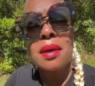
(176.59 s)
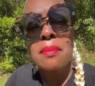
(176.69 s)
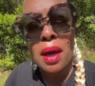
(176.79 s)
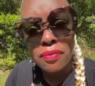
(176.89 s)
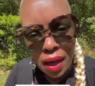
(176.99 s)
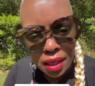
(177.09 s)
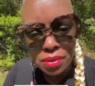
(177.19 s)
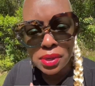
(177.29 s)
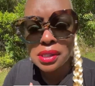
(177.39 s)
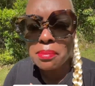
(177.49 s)
my
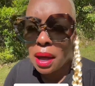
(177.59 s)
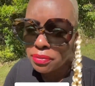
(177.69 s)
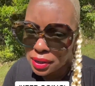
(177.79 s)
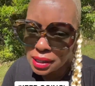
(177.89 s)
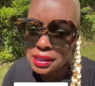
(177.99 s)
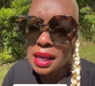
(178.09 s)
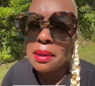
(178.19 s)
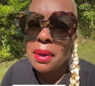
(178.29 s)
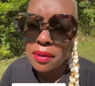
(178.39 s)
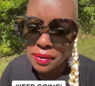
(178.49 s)
followers, my friends,
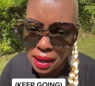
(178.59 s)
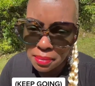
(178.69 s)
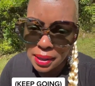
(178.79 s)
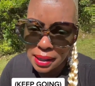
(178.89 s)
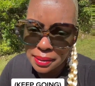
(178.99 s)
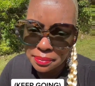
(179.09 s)
and my family.